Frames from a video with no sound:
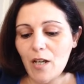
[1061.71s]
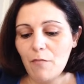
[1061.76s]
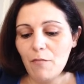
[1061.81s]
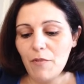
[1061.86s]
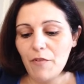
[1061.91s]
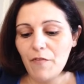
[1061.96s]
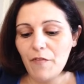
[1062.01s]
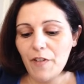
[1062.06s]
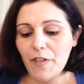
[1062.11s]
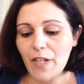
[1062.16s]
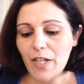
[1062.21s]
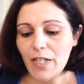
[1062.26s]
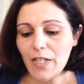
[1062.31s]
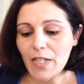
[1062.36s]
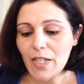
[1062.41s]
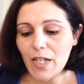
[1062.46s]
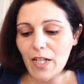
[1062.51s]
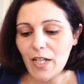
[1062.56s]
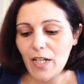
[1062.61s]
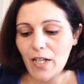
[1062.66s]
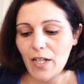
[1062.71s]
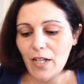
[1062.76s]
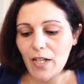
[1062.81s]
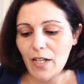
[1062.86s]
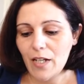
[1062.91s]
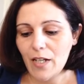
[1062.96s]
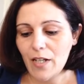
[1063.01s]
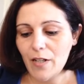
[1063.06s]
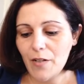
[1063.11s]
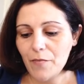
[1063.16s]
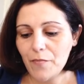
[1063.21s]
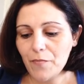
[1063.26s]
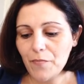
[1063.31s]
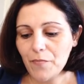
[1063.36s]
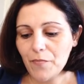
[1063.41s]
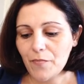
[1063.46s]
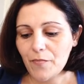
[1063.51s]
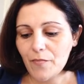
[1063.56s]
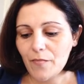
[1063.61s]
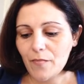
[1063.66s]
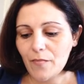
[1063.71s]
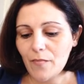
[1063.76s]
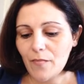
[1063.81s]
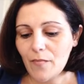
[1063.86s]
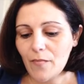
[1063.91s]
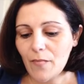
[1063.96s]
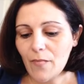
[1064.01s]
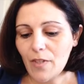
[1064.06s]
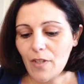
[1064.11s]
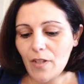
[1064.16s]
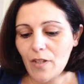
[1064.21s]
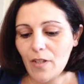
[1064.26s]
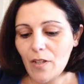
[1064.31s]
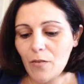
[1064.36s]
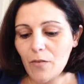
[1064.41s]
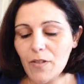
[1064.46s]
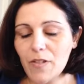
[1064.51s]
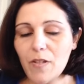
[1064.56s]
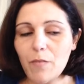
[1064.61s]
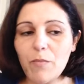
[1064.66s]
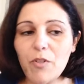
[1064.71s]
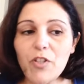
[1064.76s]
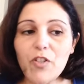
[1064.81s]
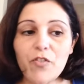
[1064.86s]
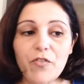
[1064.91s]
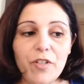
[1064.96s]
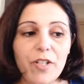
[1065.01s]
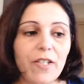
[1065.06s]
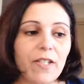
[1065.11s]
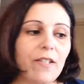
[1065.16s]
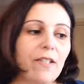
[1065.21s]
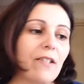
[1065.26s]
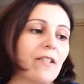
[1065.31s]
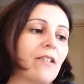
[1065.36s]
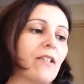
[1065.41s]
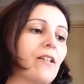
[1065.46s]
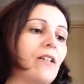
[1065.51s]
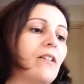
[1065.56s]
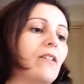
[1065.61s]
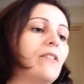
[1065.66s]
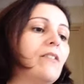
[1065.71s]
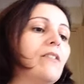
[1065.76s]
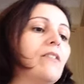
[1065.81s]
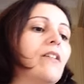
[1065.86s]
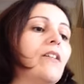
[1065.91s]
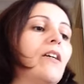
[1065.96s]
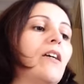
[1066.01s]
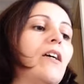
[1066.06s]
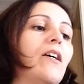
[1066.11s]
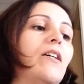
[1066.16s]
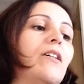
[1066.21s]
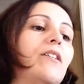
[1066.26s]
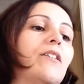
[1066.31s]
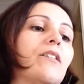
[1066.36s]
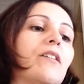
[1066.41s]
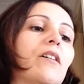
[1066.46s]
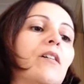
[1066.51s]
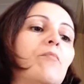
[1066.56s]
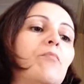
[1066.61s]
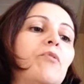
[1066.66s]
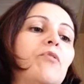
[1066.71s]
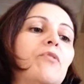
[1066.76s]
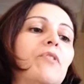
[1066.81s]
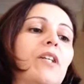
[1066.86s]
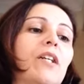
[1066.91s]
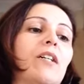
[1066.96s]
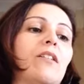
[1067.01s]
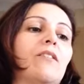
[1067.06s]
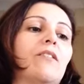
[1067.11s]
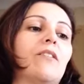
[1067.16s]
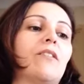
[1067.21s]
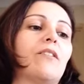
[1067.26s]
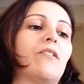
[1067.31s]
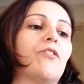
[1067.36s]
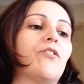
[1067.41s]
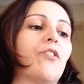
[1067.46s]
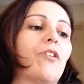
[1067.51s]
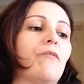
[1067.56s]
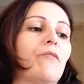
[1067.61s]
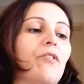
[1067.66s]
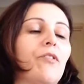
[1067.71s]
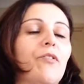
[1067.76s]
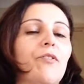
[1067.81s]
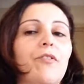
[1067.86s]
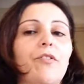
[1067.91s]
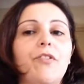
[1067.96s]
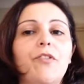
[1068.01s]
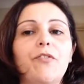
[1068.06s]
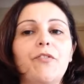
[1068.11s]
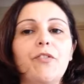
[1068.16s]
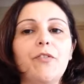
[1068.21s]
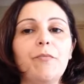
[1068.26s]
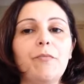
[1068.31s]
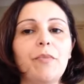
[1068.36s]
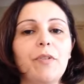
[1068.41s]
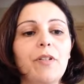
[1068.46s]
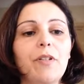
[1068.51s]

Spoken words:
But for that day, it was the most recent start, and I pulled out Travel Through Europe,